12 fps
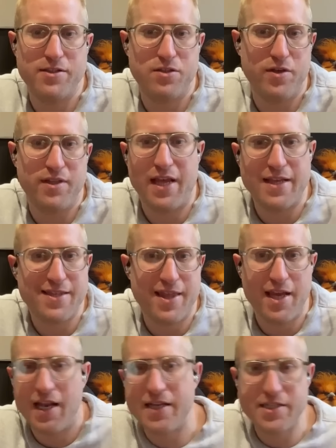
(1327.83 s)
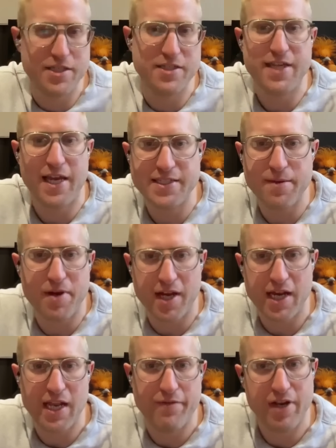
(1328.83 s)
doing that thing. Let's just take something
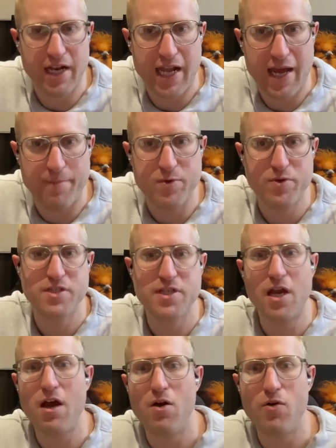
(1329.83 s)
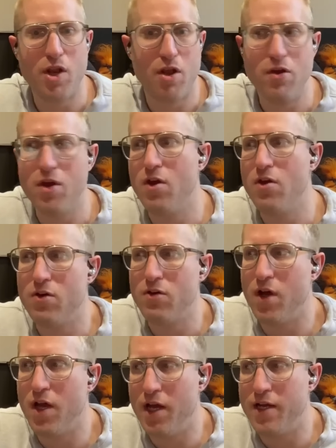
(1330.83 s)
like 11 Labs, which is like,
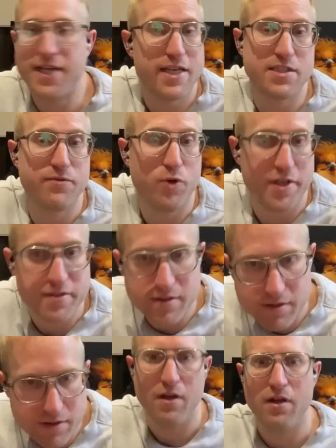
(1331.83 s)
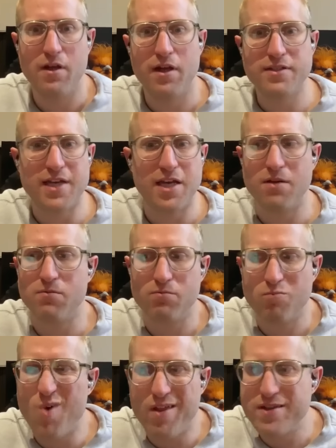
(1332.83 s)
text to voice. It's like,
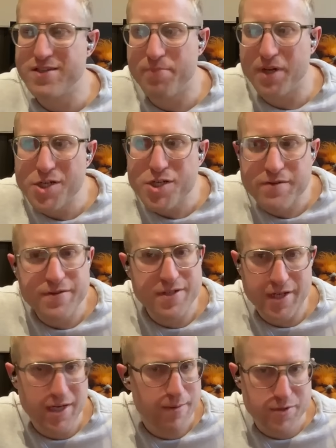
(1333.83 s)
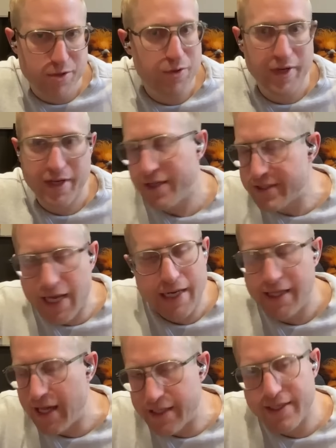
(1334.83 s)
while there's a bunch of startups that are doing exactly
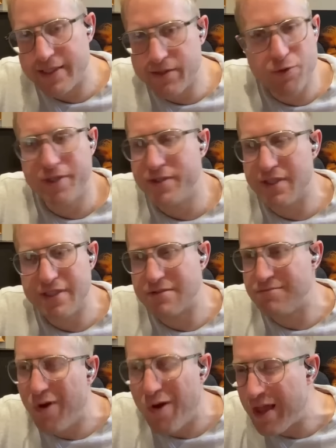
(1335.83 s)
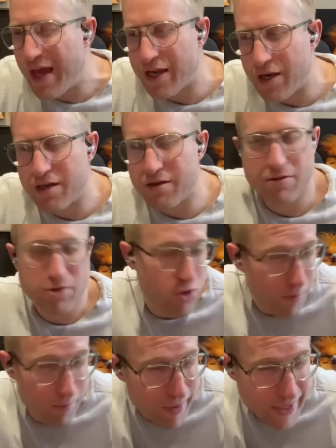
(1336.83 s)
that, text to voice, it's not that
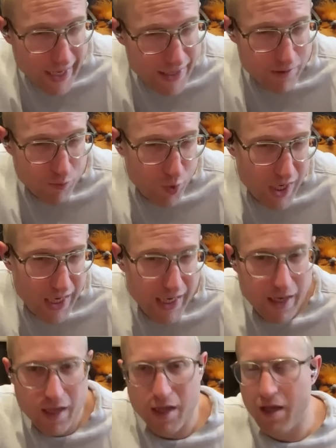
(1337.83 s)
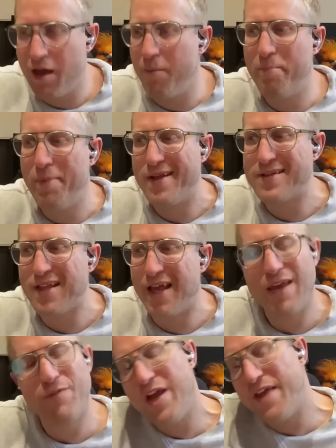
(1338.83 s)
complicated really, but it's
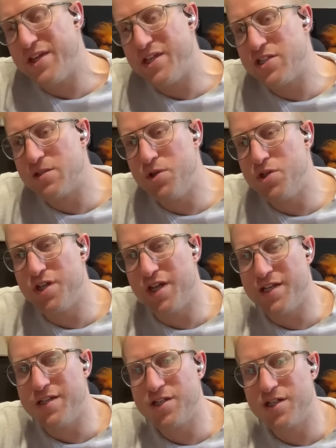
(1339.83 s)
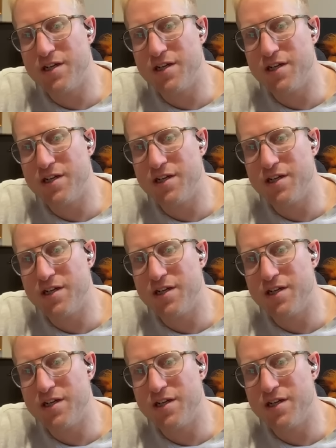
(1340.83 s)
like, if you have the distribution edge,